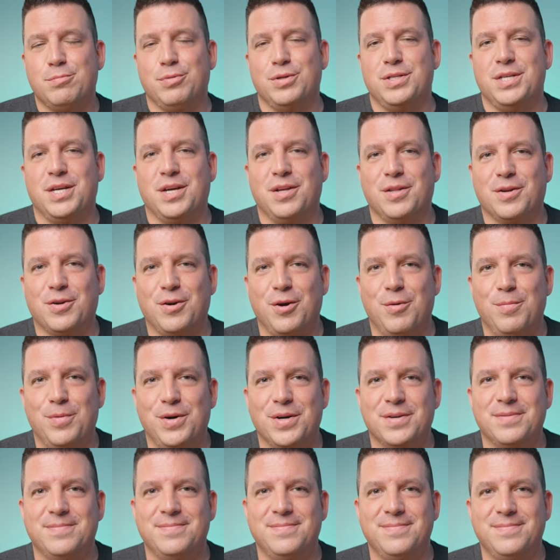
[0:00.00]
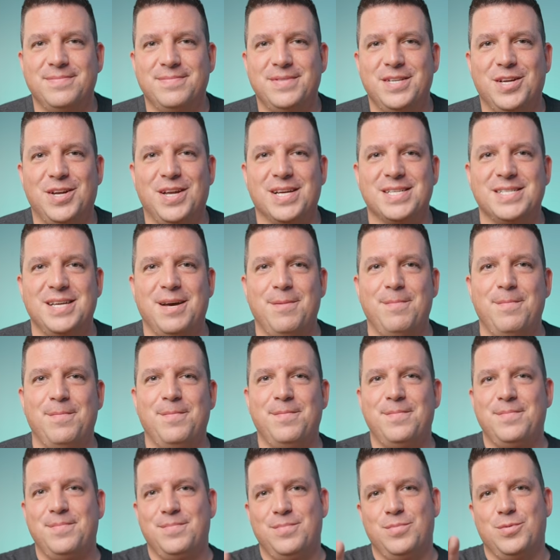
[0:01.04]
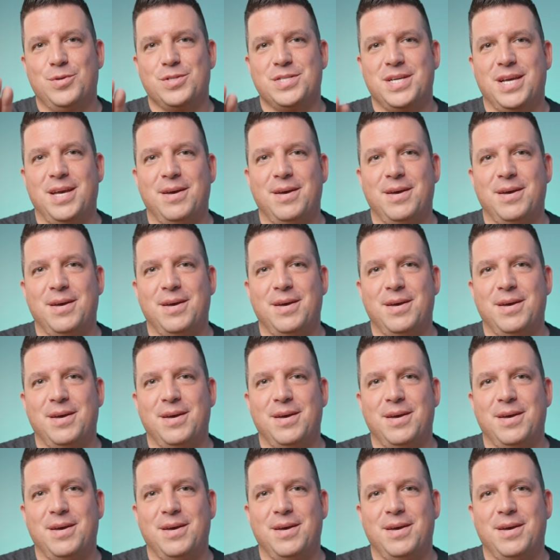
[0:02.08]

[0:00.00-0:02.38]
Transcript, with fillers: particular Chromebook. Till next time, we'll see